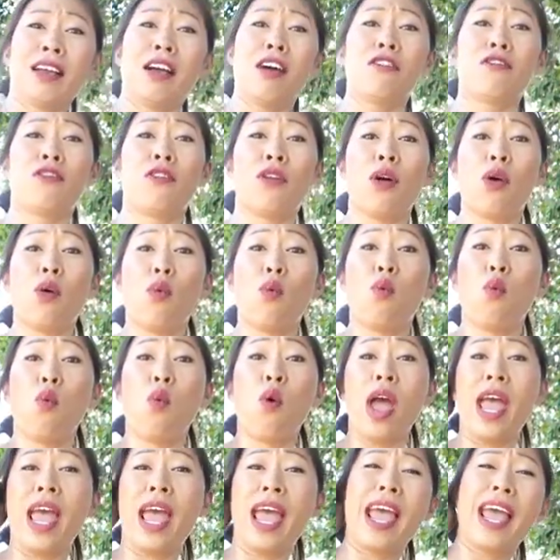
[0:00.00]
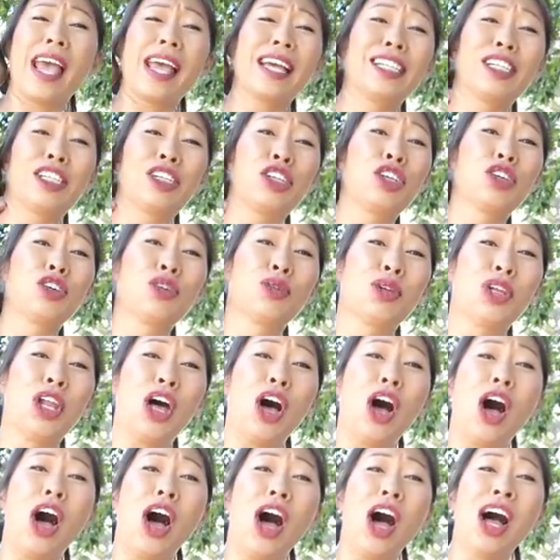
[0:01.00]
for way too
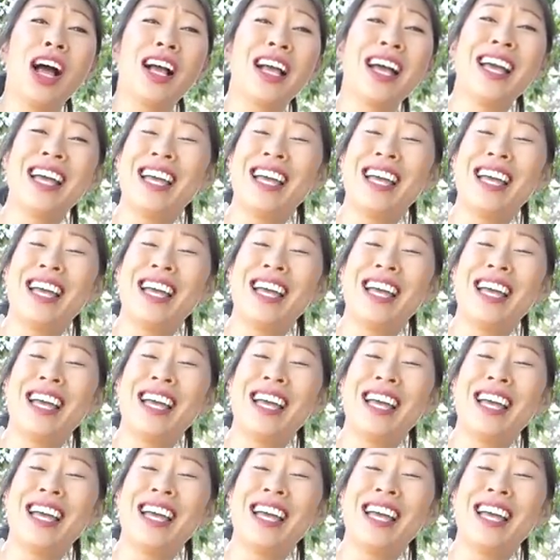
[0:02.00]
long.